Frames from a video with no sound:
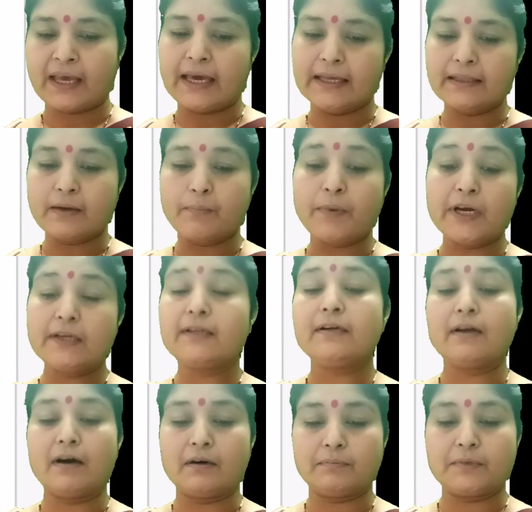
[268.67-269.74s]
in the
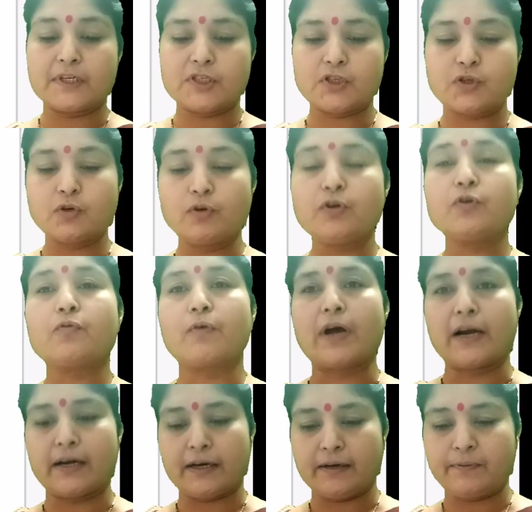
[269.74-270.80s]
middle of the stone
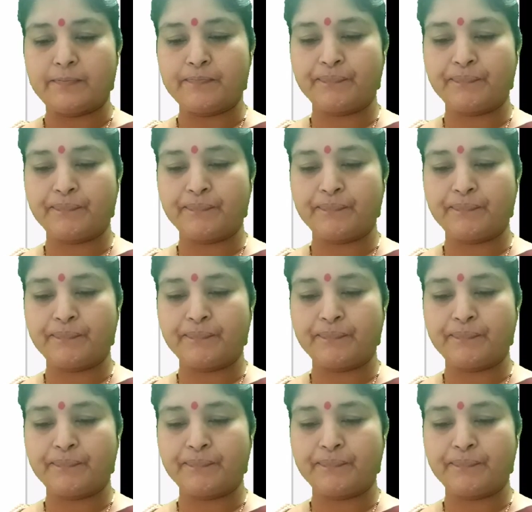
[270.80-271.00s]
quarry.